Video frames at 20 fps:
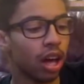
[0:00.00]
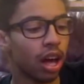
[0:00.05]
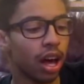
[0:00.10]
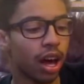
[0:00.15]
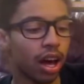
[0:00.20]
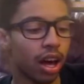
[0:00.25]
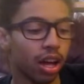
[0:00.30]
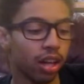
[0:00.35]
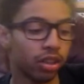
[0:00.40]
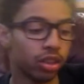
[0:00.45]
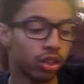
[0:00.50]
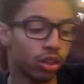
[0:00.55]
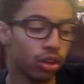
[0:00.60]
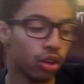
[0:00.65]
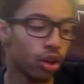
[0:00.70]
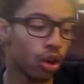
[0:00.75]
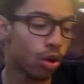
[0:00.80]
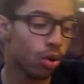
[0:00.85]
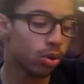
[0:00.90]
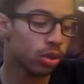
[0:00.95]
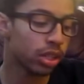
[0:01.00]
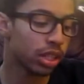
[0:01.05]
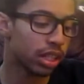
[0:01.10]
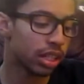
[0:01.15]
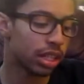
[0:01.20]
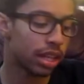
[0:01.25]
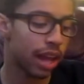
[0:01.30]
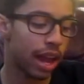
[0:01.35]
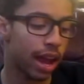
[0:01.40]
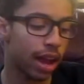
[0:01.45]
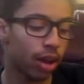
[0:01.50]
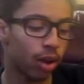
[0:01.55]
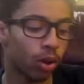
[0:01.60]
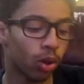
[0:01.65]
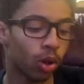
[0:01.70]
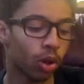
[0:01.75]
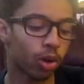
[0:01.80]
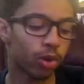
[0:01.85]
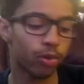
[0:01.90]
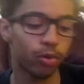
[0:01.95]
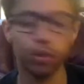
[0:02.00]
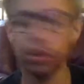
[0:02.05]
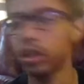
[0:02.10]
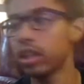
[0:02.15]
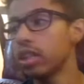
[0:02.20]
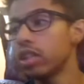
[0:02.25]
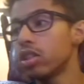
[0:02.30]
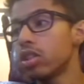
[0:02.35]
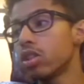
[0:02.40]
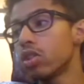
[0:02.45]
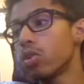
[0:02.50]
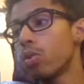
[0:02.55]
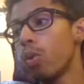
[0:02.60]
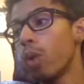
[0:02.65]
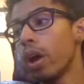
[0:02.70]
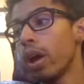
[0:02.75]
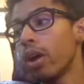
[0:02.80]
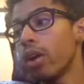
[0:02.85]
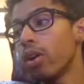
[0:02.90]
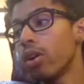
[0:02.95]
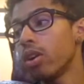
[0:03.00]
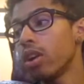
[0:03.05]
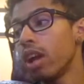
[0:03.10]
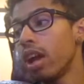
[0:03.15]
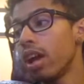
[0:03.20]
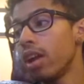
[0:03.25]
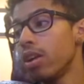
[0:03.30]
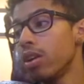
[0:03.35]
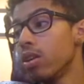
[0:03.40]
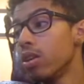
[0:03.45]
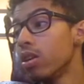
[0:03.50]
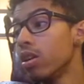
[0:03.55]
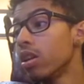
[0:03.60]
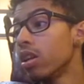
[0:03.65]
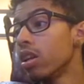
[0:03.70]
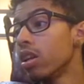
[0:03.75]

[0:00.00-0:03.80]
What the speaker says: The nose and tail are really squared, and